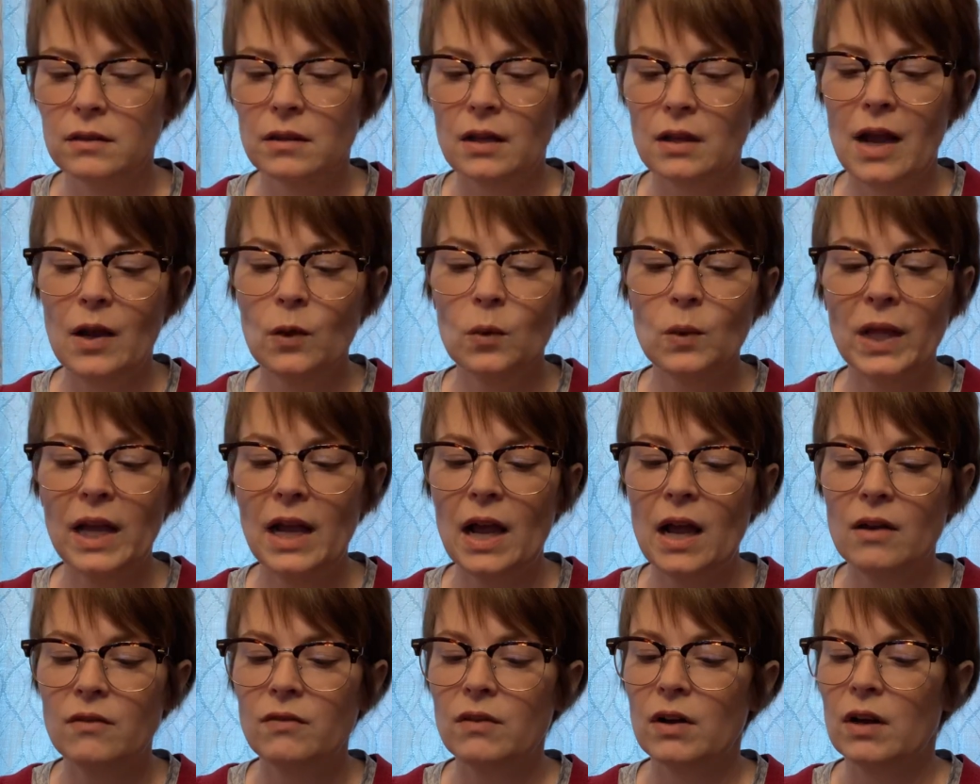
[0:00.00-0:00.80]
I only
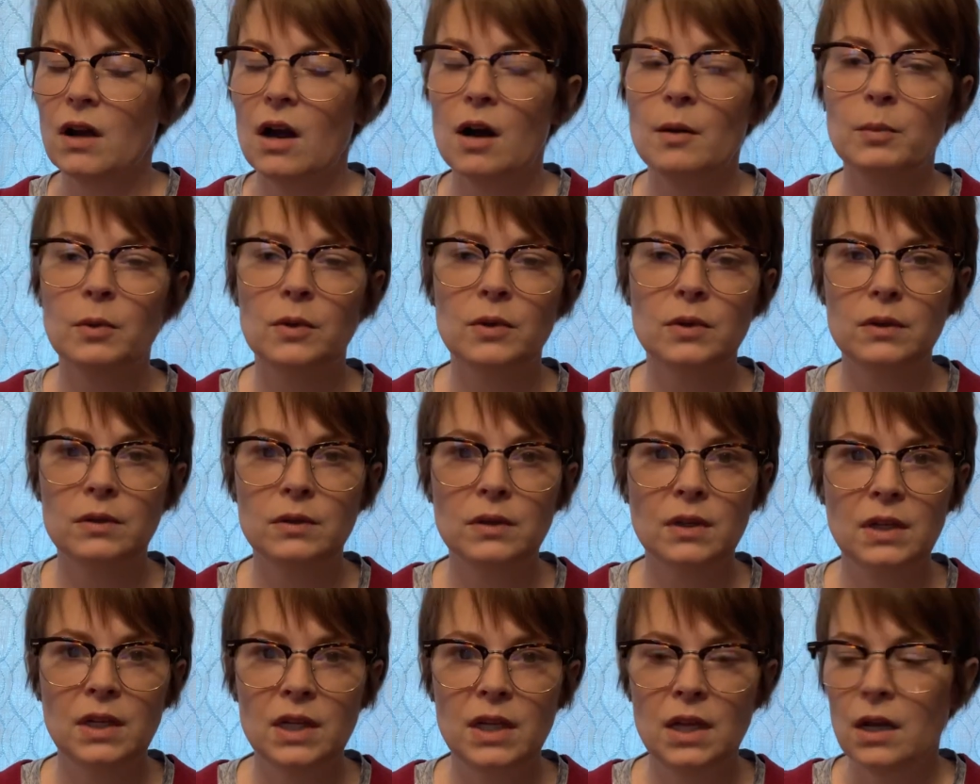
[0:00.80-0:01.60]
have a couple
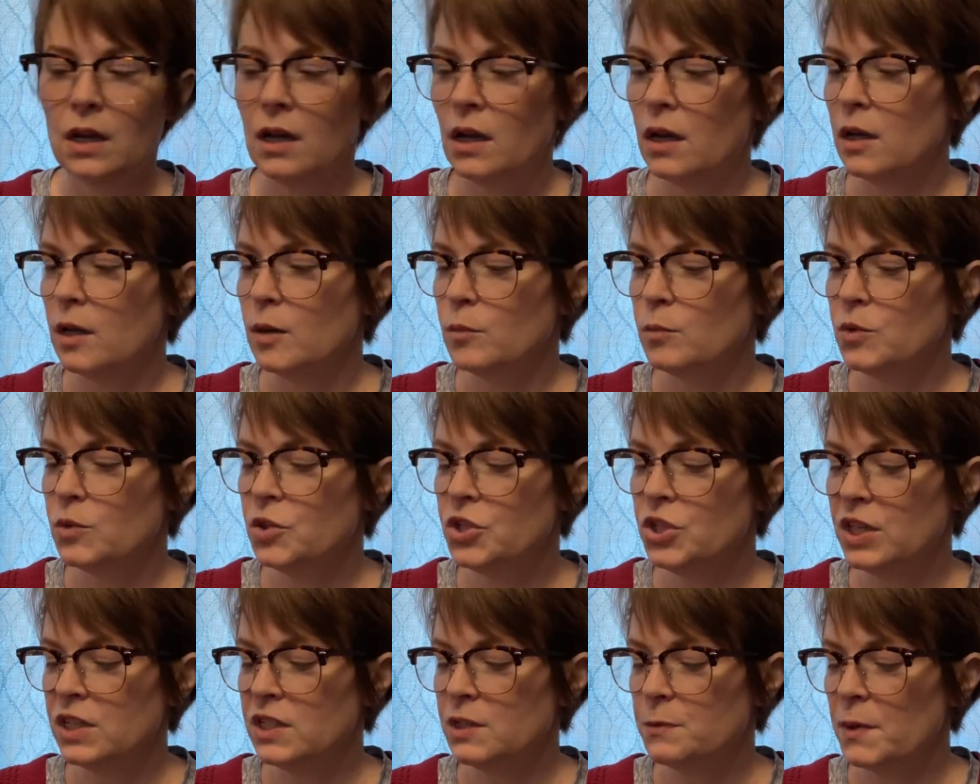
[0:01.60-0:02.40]
um,
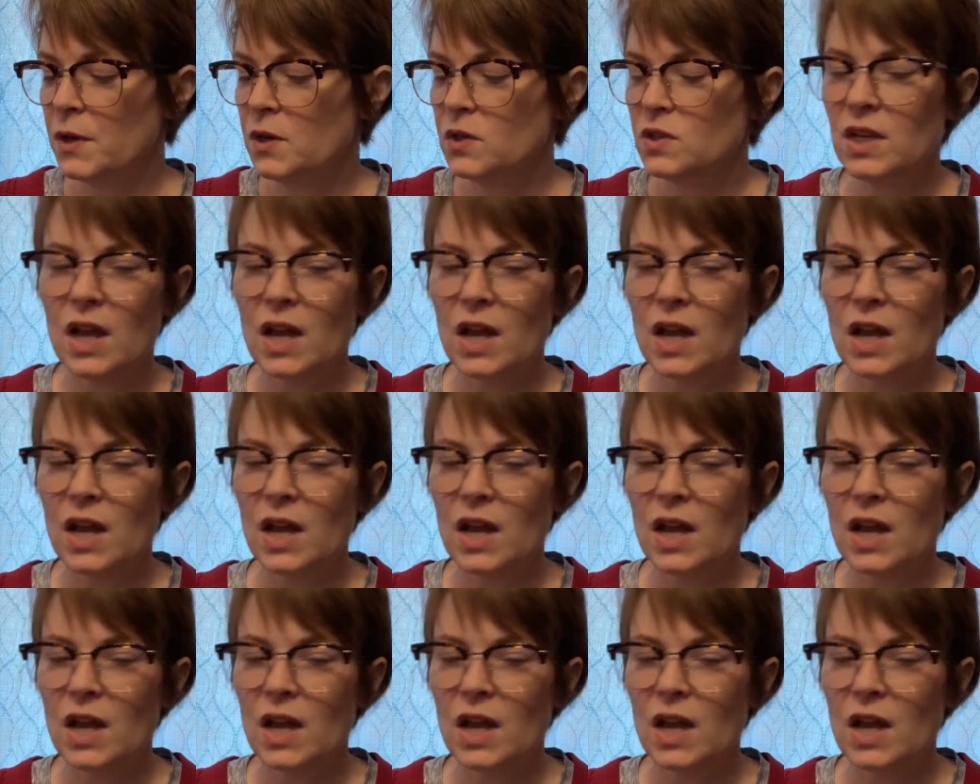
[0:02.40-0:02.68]
Chic Sparrows.